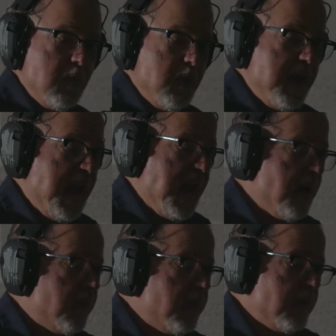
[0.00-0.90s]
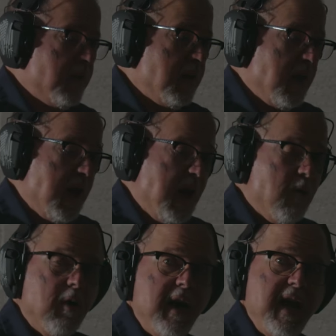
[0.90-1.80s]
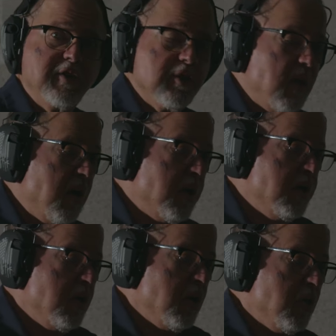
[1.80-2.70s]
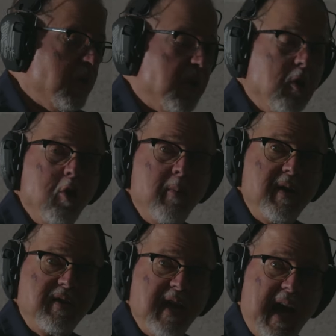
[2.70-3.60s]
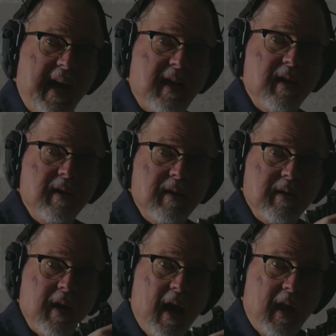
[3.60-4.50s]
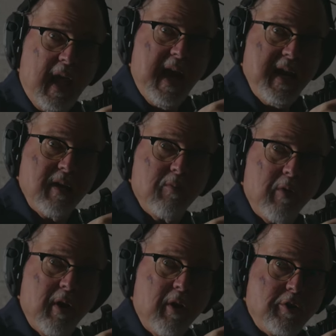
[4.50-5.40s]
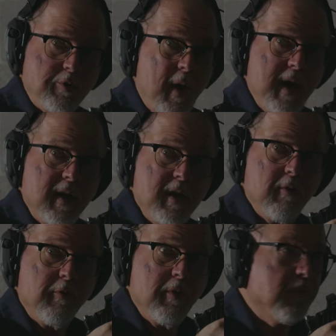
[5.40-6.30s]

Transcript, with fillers: We have our Echelon with a LumenTac uh, light. We're gonna try it here for the